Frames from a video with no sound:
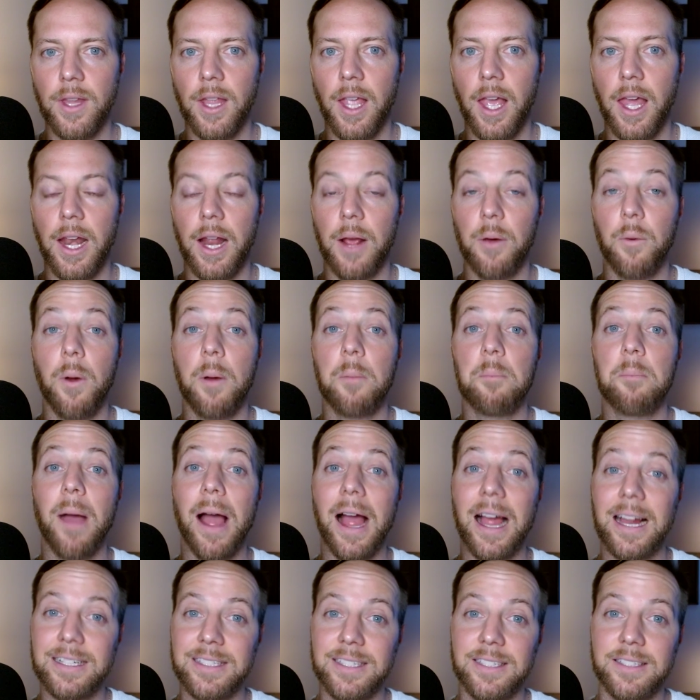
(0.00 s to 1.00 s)
And I went
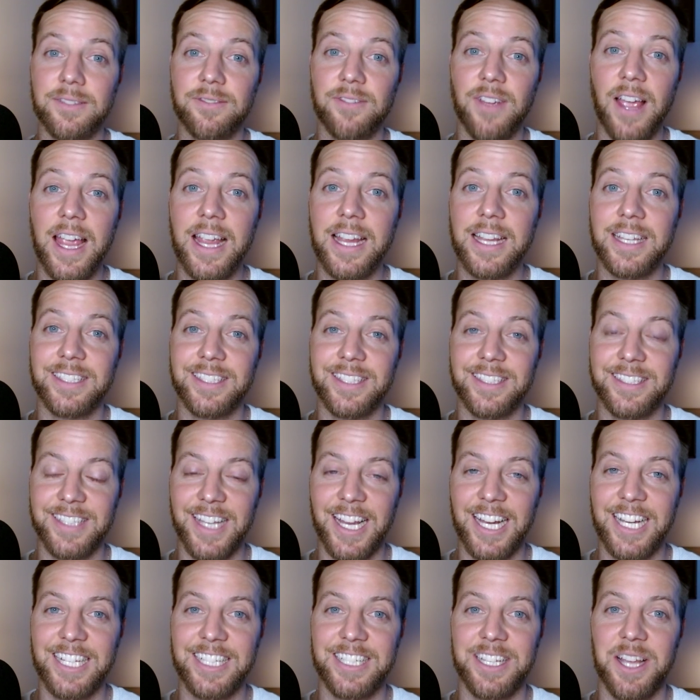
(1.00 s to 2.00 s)
back to Vegas a
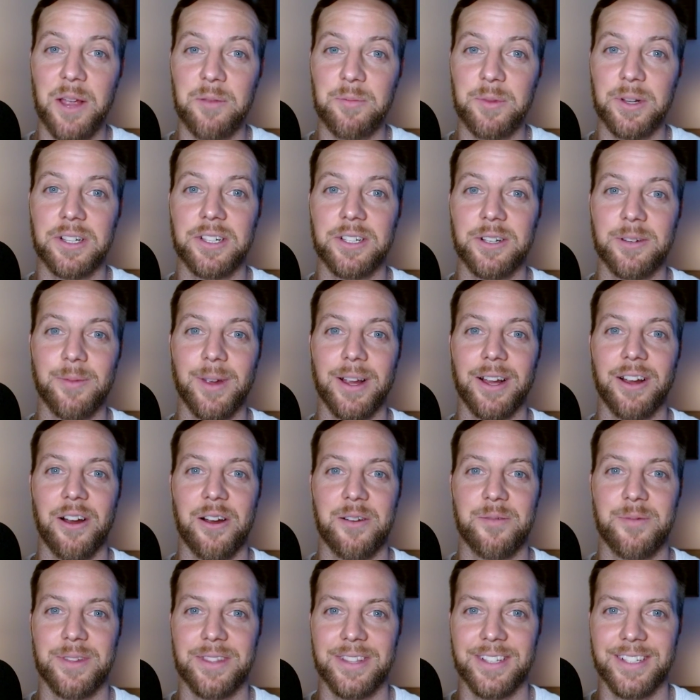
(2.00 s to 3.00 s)
second time to clear my
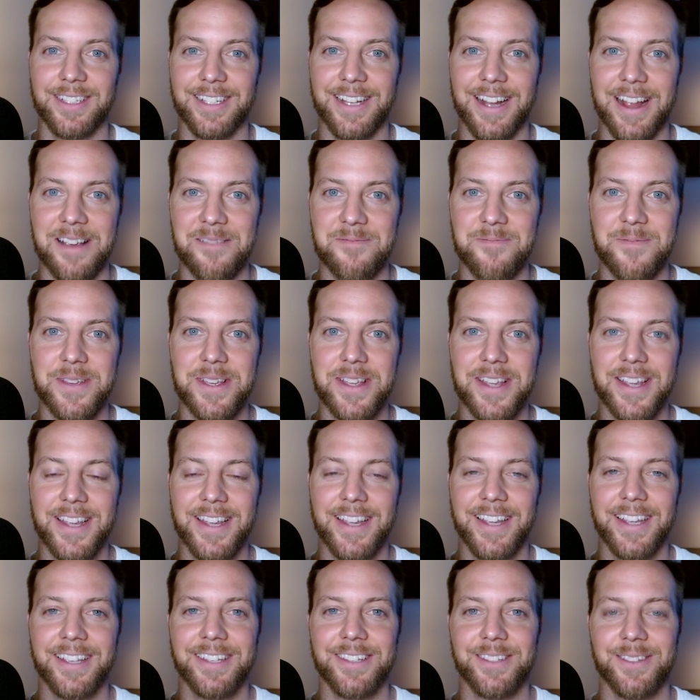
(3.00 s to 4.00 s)
karma this time.
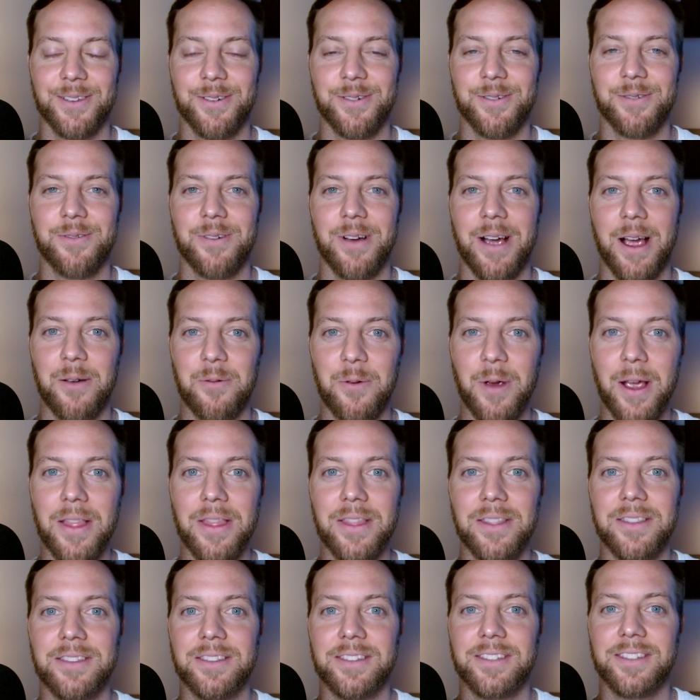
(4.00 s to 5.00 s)
So I
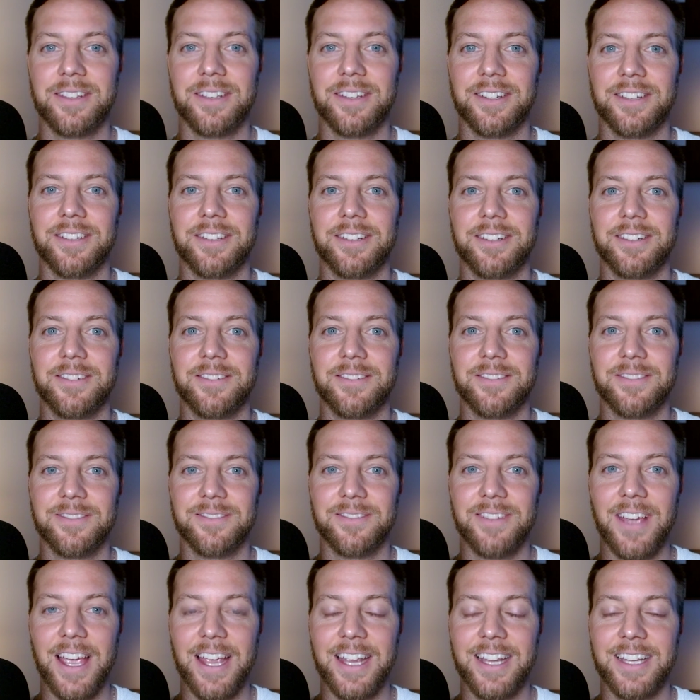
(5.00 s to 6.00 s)
went to
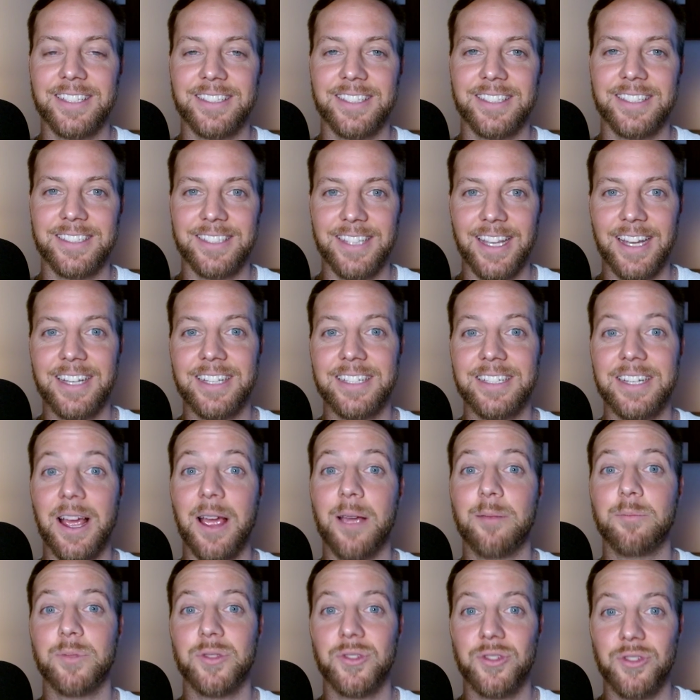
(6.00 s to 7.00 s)
Vegas a second
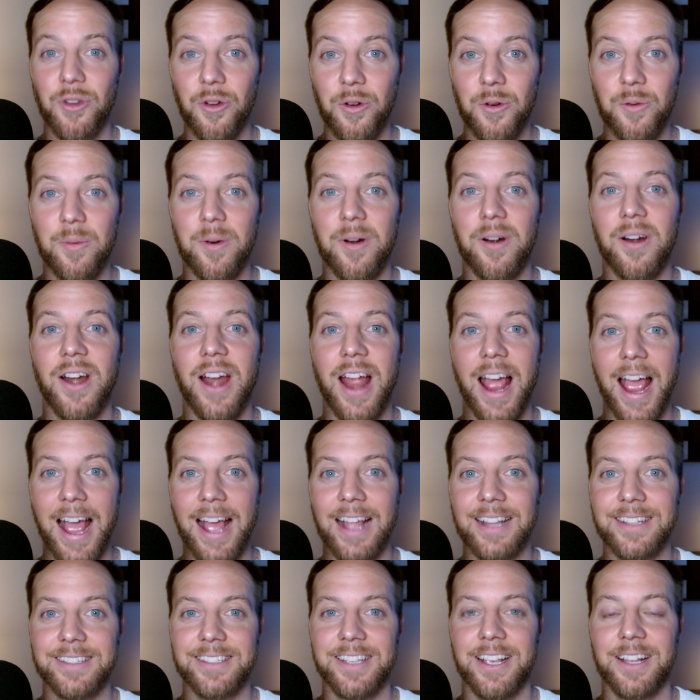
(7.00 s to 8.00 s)
time sober
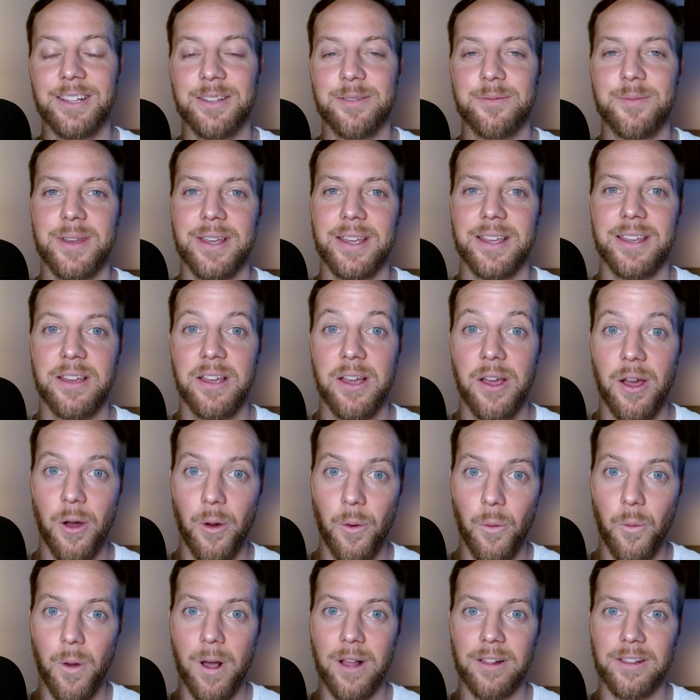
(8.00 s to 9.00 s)
and celibate
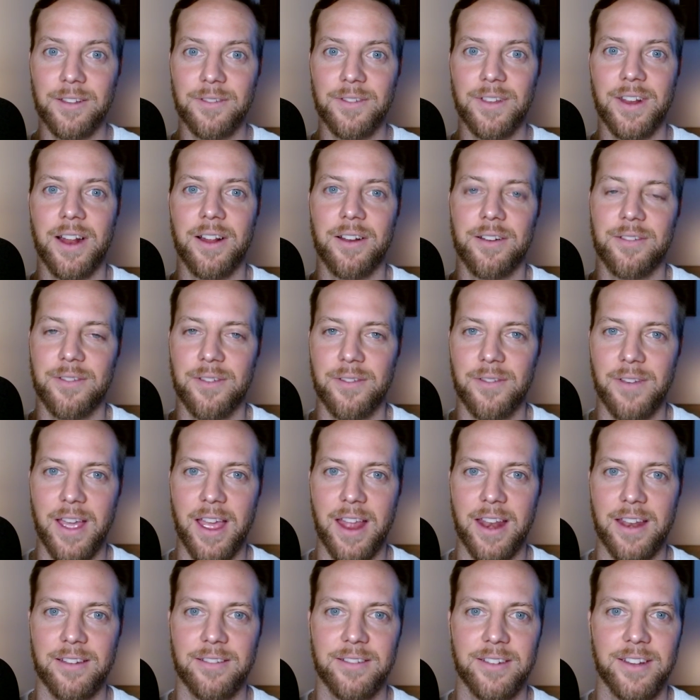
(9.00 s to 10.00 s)
while living out of a
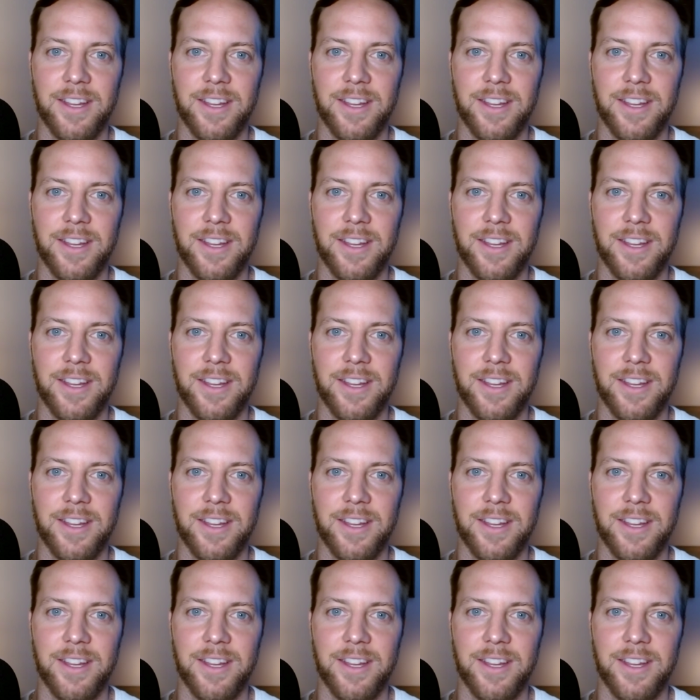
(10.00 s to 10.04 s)
van.